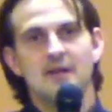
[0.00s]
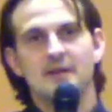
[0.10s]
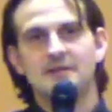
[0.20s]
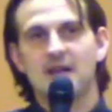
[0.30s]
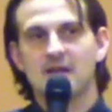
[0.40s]

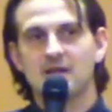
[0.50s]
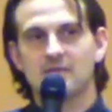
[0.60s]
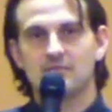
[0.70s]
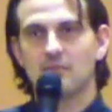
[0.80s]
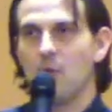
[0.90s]
They
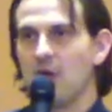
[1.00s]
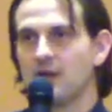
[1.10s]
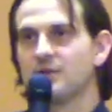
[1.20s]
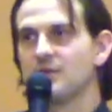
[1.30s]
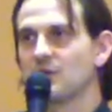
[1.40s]
take one
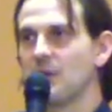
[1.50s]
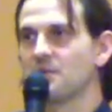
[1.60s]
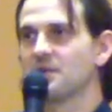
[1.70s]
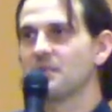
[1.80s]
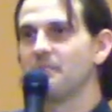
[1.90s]
or two
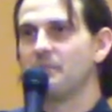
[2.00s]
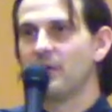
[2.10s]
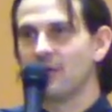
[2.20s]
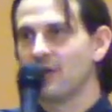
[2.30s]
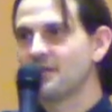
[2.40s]
scriptures and
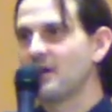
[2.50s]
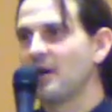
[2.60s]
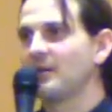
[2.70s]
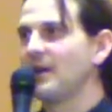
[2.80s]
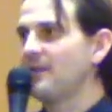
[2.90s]
build their
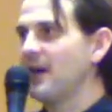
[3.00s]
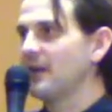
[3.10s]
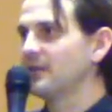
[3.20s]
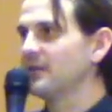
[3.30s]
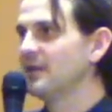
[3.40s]
entire life
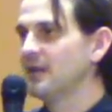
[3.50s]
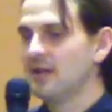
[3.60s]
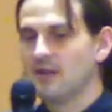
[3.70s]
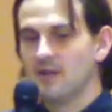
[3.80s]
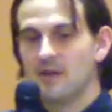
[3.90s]
out of it.
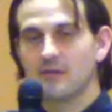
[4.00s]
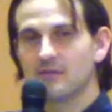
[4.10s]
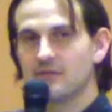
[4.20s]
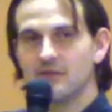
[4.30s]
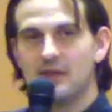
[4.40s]

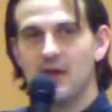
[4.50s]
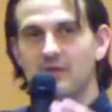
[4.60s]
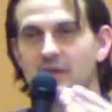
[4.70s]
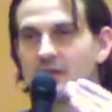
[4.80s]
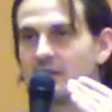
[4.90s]
Look, the
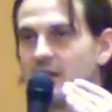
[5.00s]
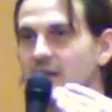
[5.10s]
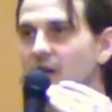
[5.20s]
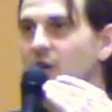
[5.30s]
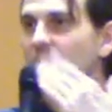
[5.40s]
devil has
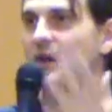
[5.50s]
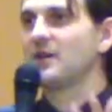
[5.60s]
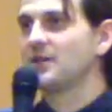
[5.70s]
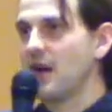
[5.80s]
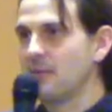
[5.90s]
done a
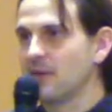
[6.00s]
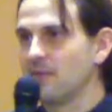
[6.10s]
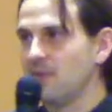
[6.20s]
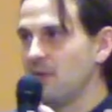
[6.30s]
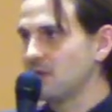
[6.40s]
great job at
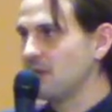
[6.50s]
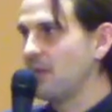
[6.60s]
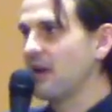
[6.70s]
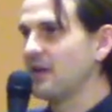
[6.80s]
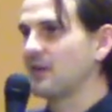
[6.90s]
confusing the
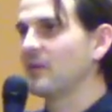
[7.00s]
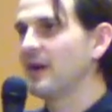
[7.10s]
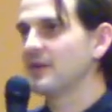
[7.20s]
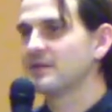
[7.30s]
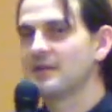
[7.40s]
body of
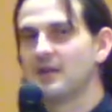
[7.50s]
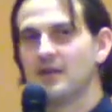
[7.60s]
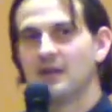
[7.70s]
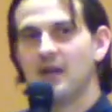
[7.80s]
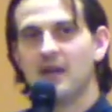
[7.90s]
Christ.
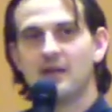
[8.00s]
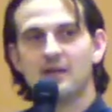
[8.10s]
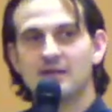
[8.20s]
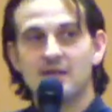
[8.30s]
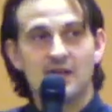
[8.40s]
And
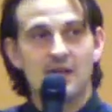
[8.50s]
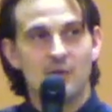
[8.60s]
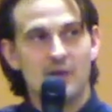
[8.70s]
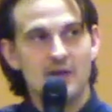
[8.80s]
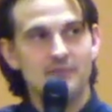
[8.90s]
is he going to
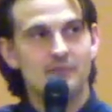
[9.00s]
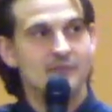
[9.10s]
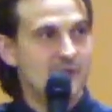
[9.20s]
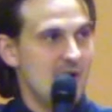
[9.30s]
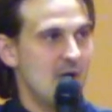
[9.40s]
win?
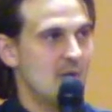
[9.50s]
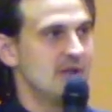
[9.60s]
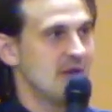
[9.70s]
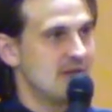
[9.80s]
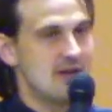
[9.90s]
No. We
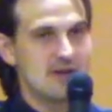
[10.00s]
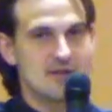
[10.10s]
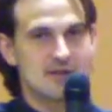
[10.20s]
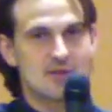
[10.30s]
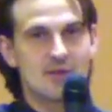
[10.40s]
know the end of
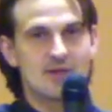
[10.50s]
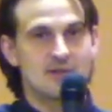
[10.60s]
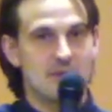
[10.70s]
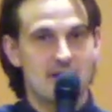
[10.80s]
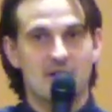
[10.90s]
this story is
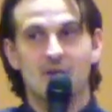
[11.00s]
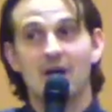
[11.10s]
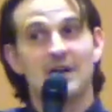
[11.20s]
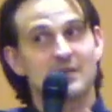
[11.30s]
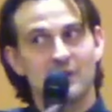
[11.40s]
the body of
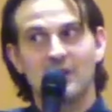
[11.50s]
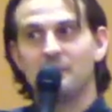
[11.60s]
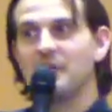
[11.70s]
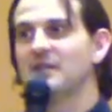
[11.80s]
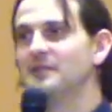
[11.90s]
Christ. We're going
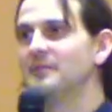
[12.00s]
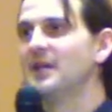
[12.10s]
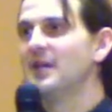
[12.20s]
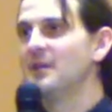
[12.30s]
to beat him.